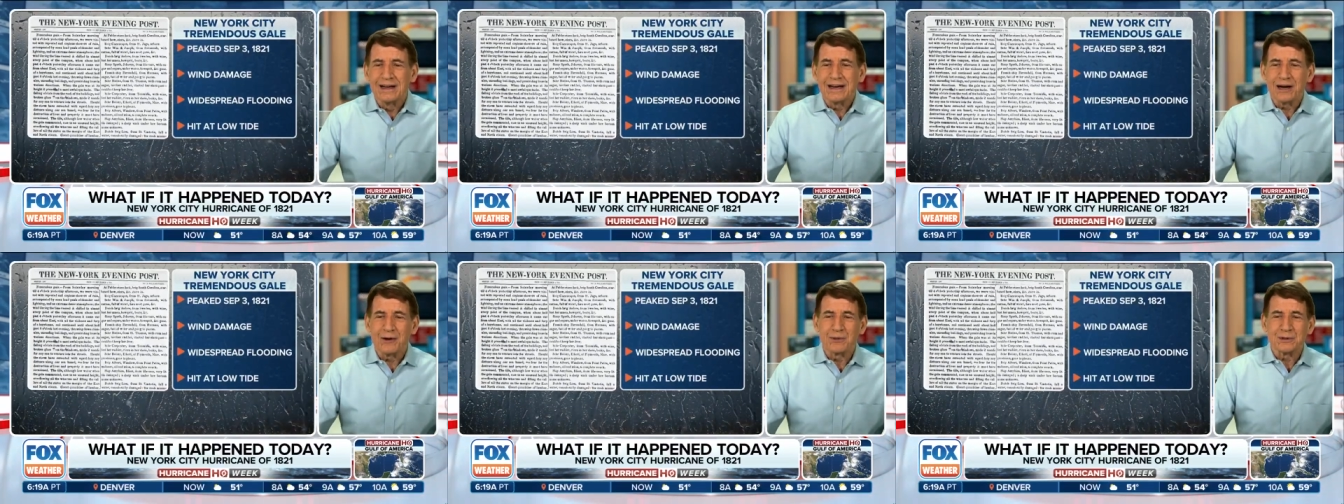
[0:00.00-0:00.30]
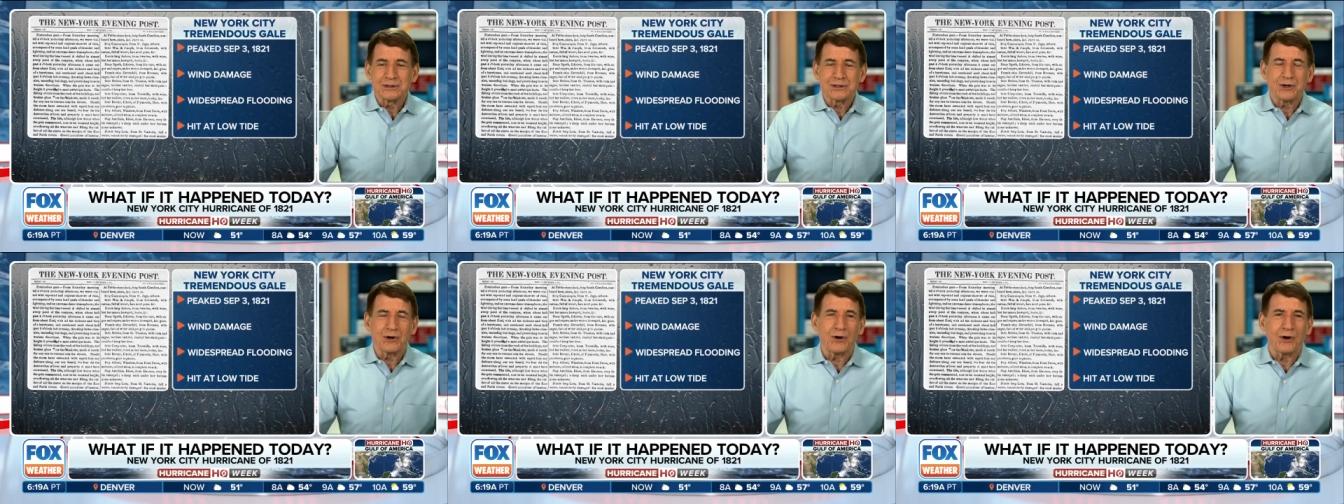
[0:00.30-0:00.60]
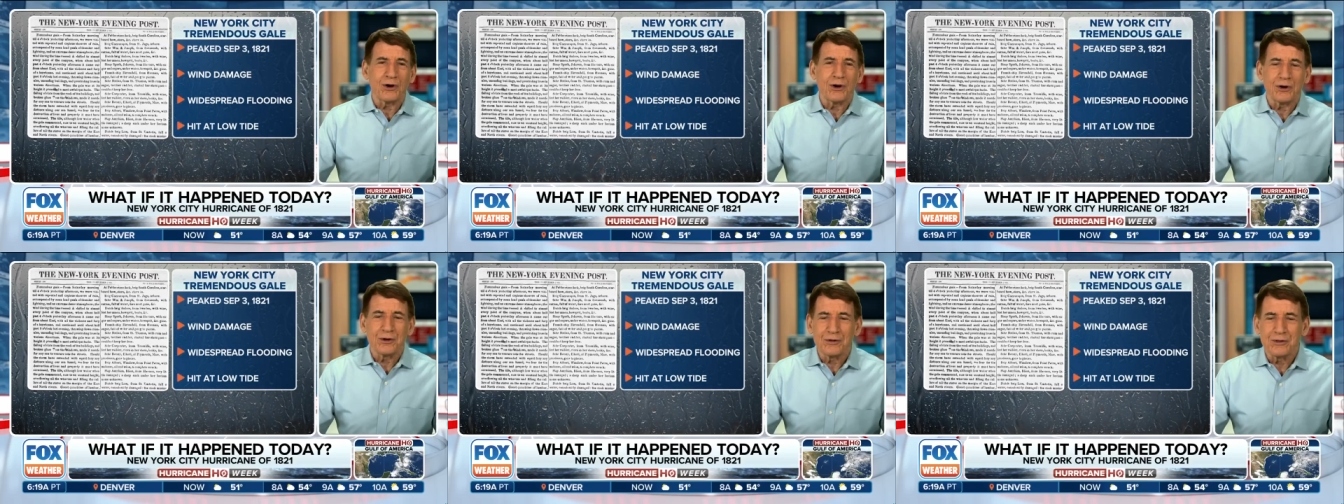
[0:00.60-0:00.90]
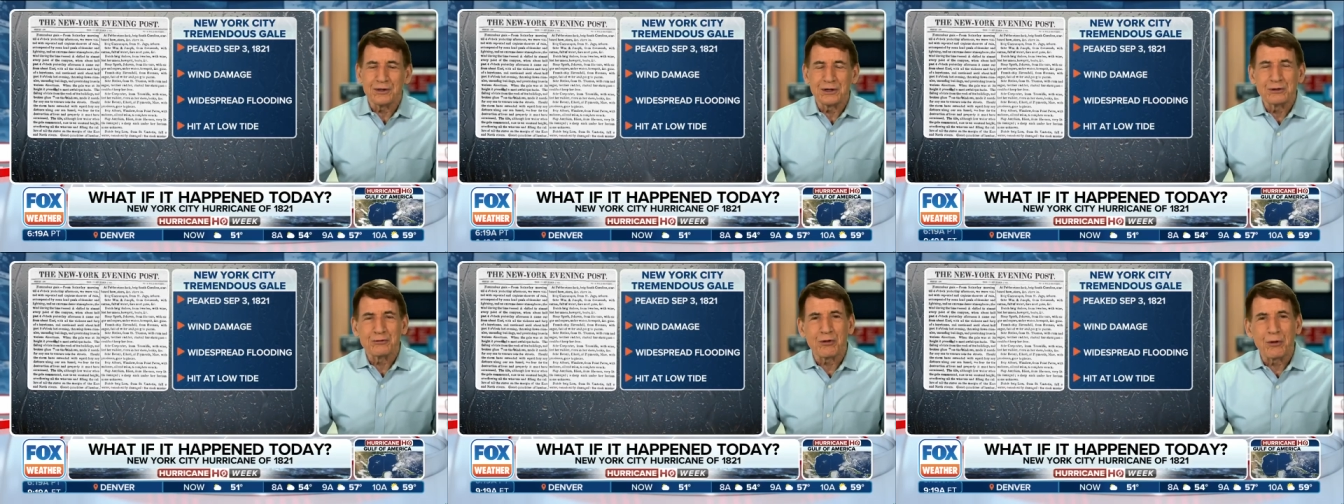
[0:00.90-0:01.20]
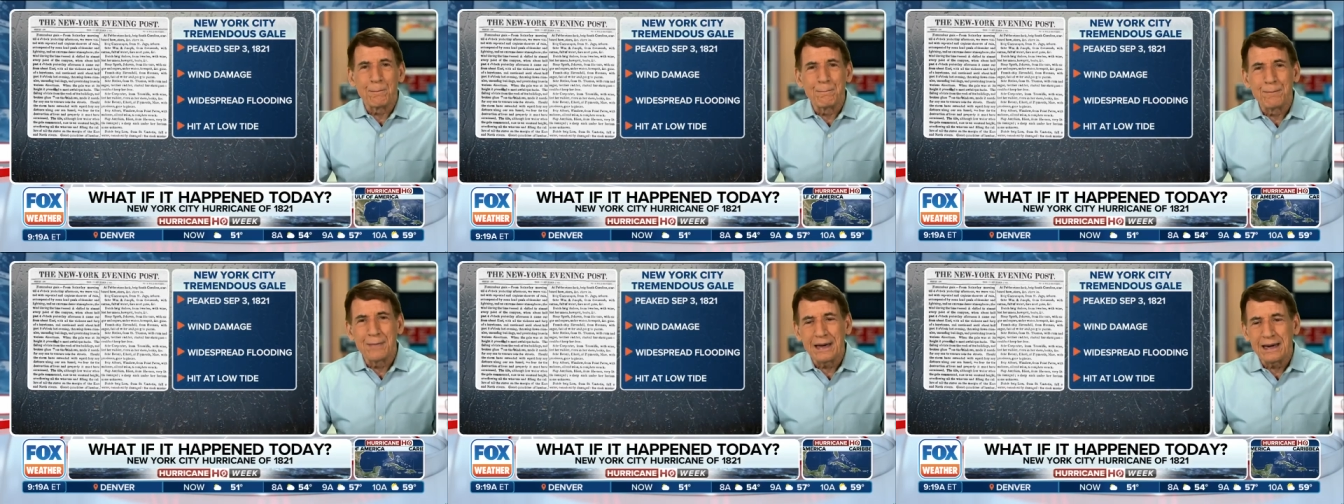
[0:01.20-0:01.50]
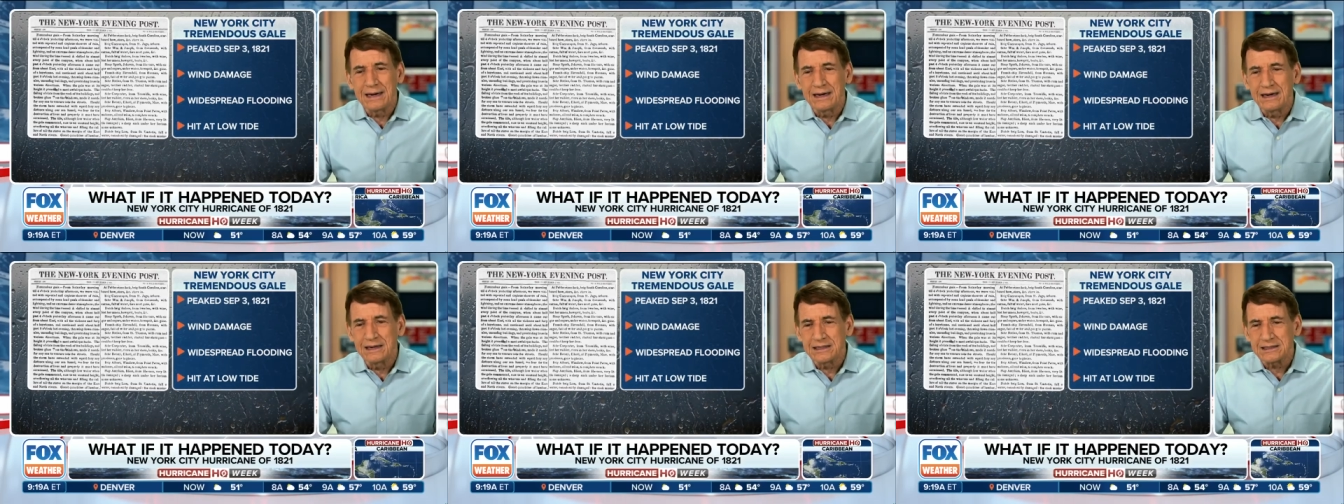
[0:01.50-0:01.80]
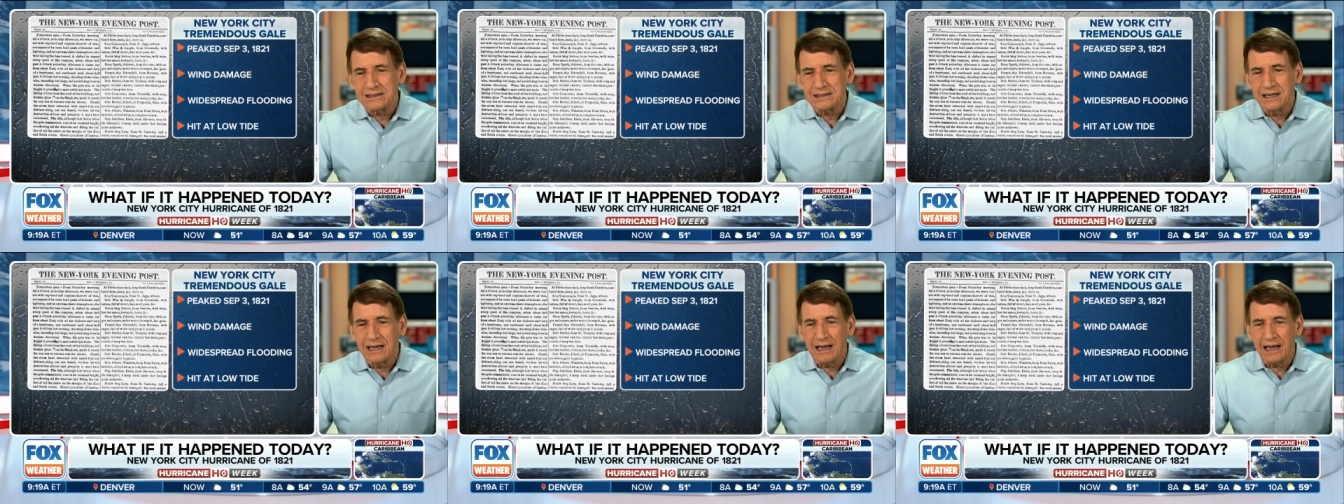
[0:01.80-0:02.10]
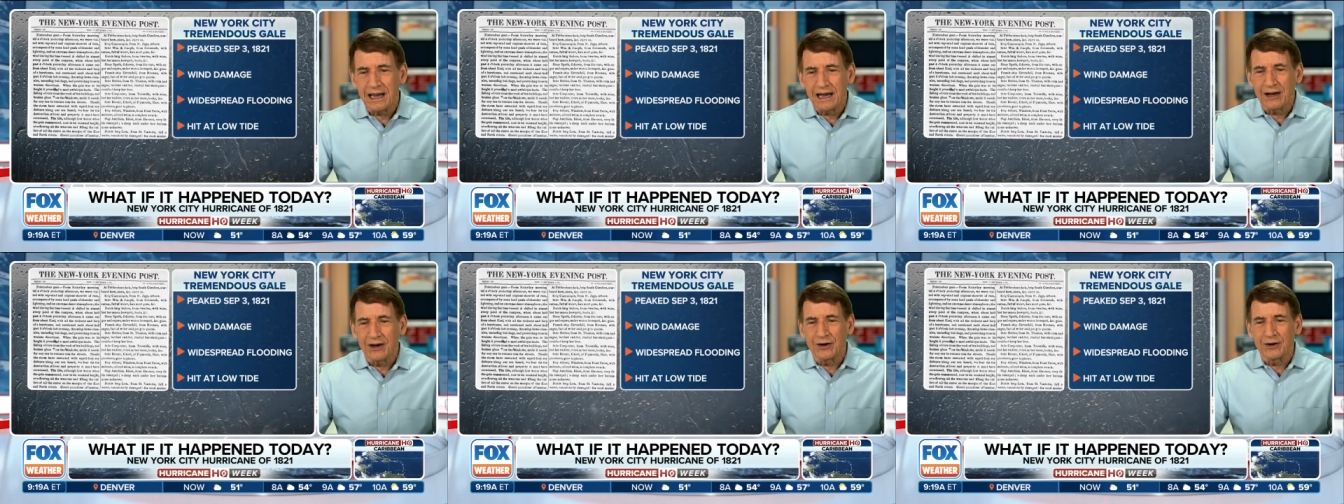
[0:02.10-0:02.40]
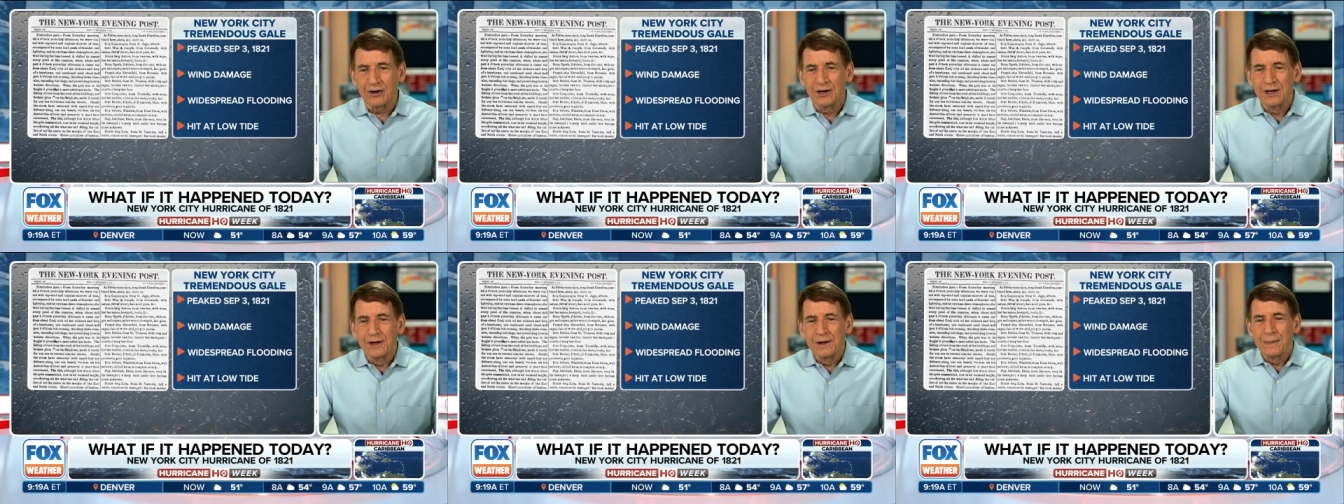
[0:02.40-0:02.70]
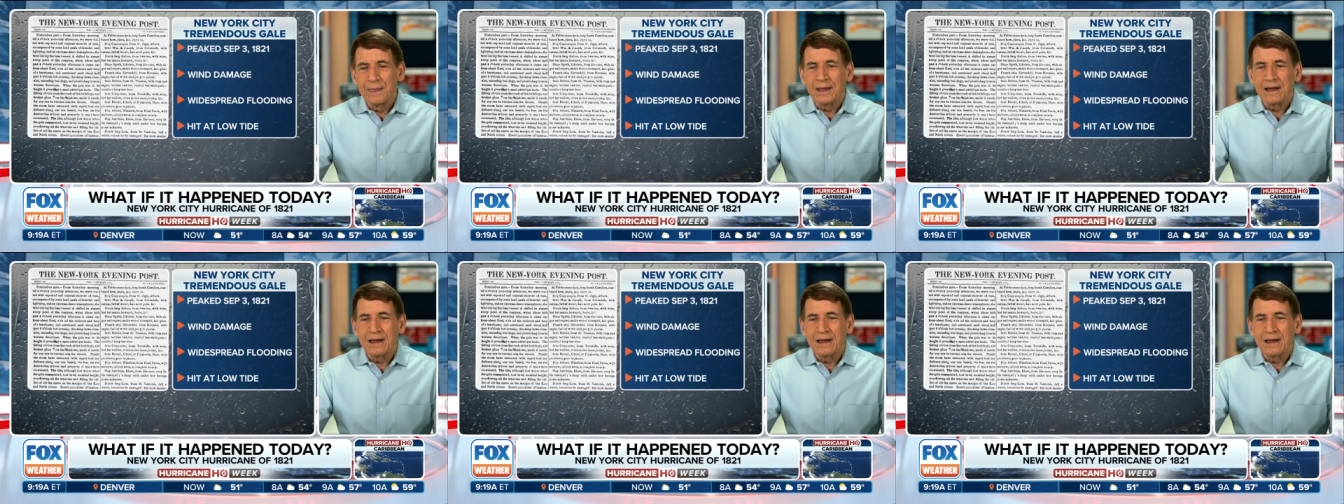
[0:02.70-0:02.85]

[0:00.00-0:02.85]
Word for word: It was called The Tremendous Gale,